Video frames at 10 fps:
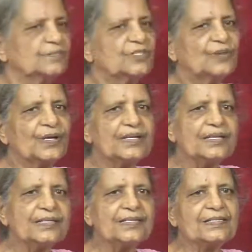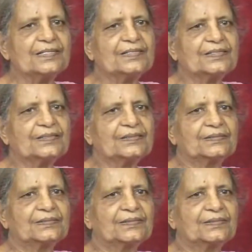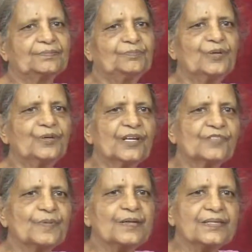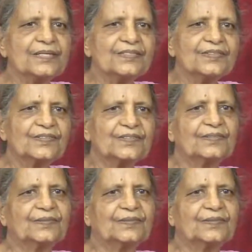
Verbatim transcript: You are irritated, beyond expectation.